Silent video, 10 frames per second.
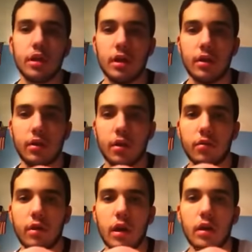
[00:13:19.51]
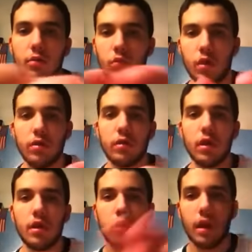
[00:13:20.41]
And not only that, he won
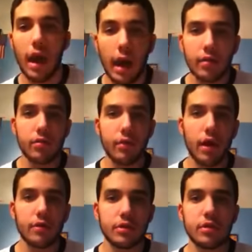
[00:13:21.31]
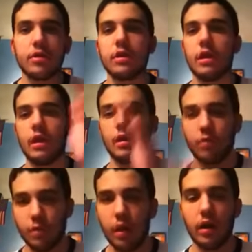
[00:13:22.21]
at Survivor Series and he
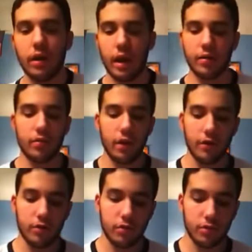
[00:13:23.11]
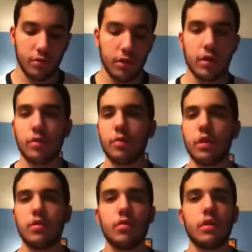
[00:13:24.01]
retained at Survivor Series. So I think it's
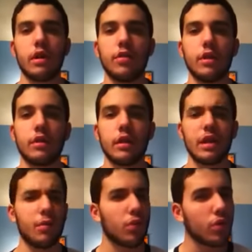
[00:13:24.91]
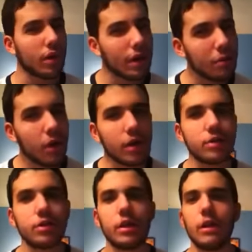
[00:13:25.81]
pretty cool, and I think that pretty
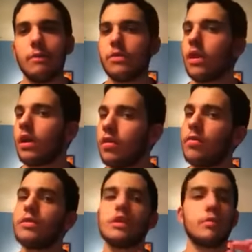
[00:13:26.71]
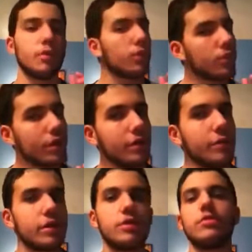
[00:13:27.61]
much, not 100%, but pretty
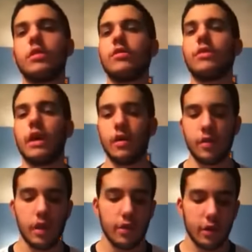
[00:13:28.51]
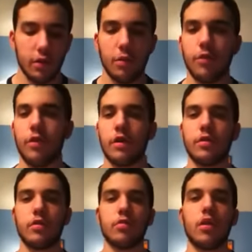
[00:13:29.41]
much solidifies that he'll be
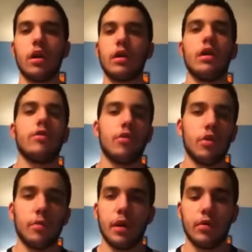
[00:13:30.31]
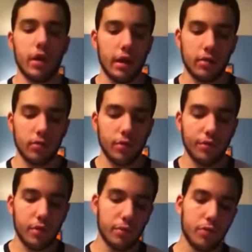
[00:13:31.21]
facing The Rock for the belt at the Royal
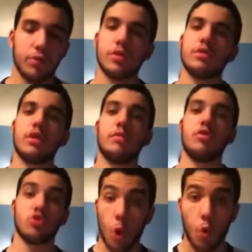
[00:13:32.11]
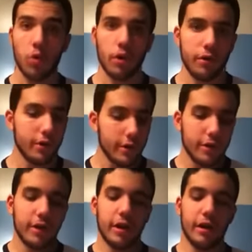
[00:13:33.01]
Rumble, which is going to be so good.
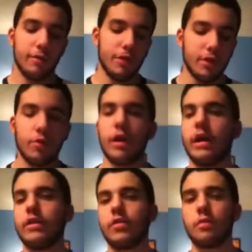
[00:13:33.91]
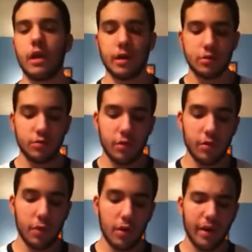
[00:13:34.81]
Either way, this match
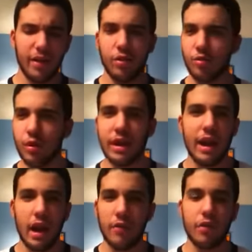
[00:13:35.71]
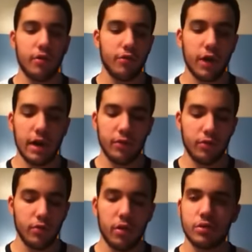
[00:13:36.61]
is about a 3.5 out of 5
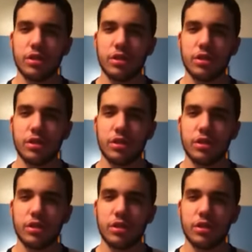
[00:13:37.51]
overall.